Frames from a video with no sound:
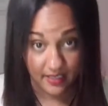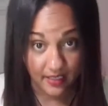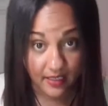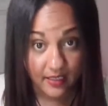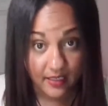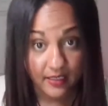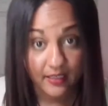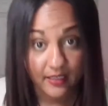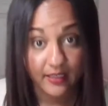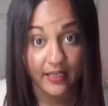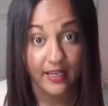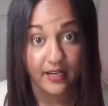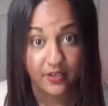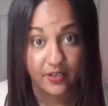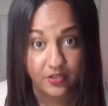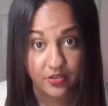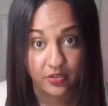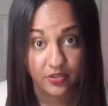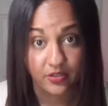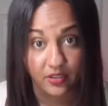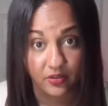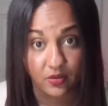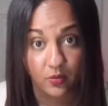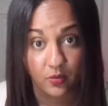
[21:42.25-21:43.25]

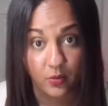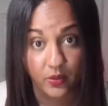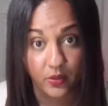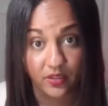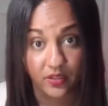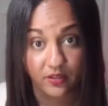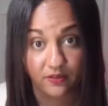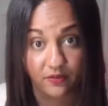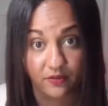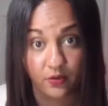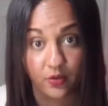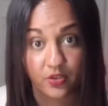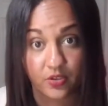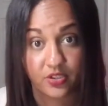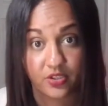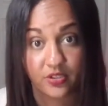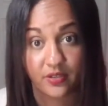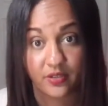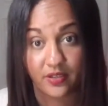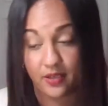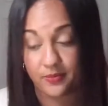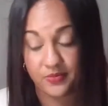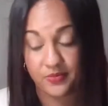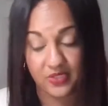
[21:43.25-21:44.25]
Naturally, the Wheel of Fortune
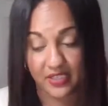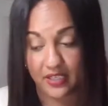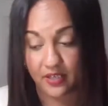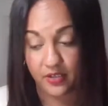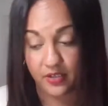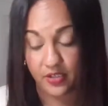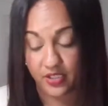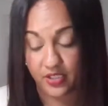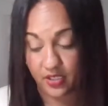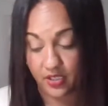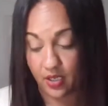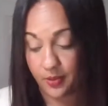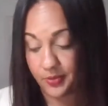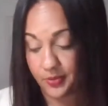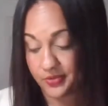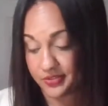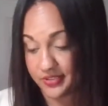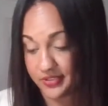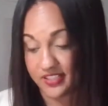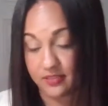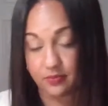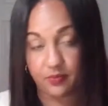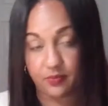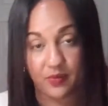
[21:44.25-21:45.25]
comes out. You can almost
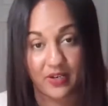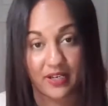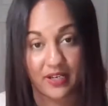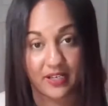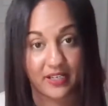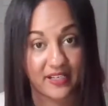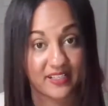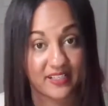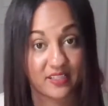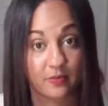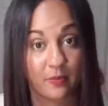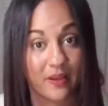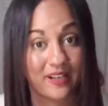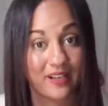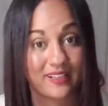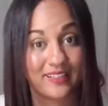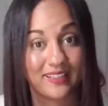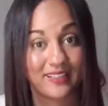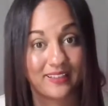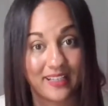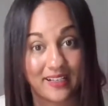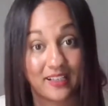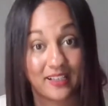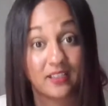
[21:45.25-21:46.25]
expect it
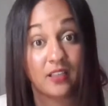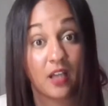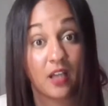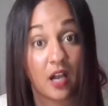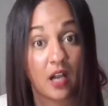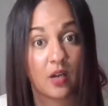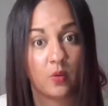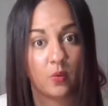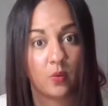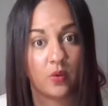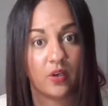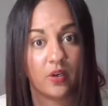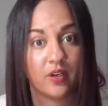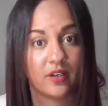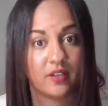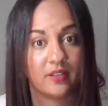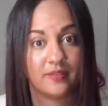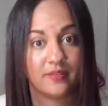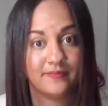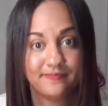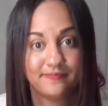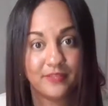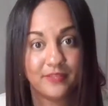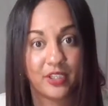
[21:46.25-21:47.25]
like clockwork.
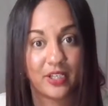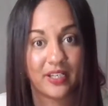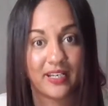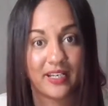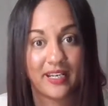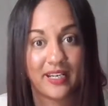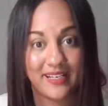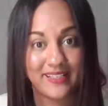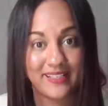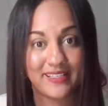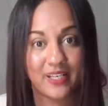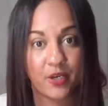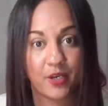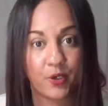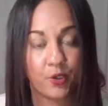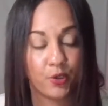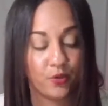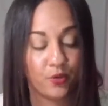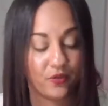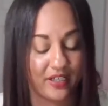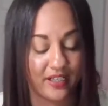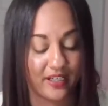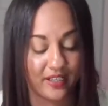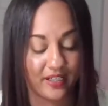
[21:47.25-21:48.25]
Look at any tarot
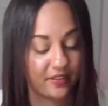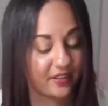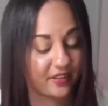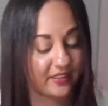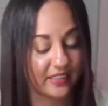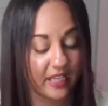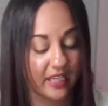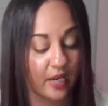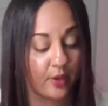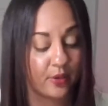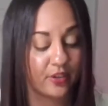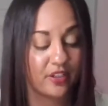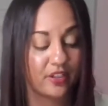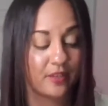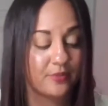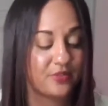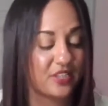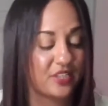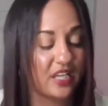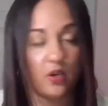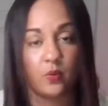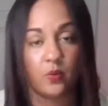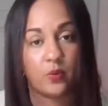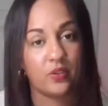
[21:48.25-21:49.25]
reading. Tower comes
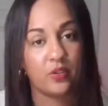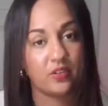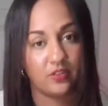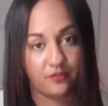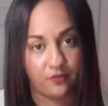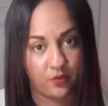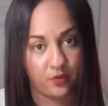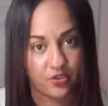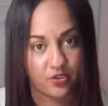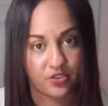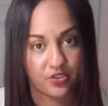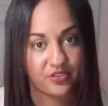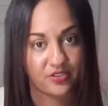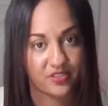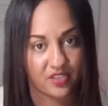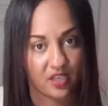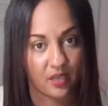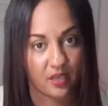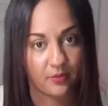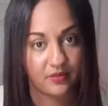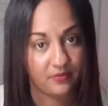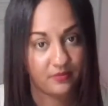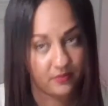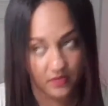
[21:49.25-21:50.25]
out, Wheel of Fortune's
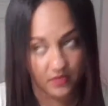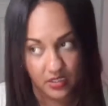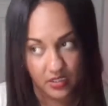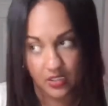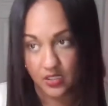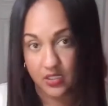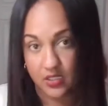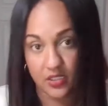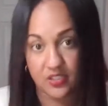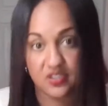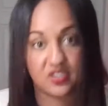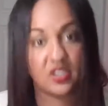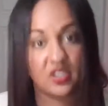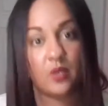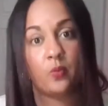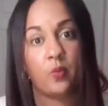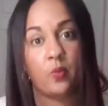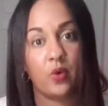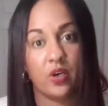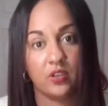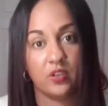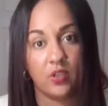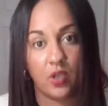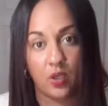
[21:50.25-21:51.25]
coming
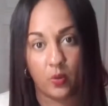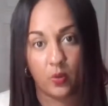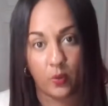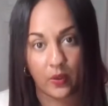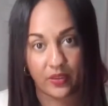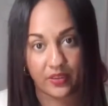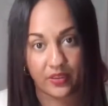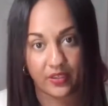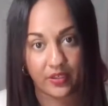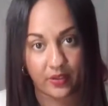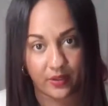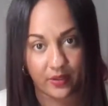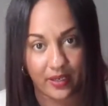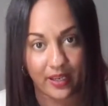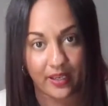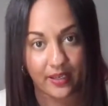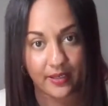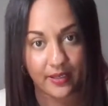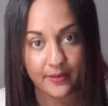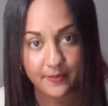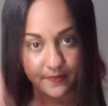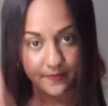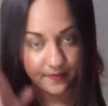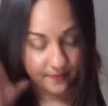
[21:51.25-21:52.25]
somewhere along with it, okay?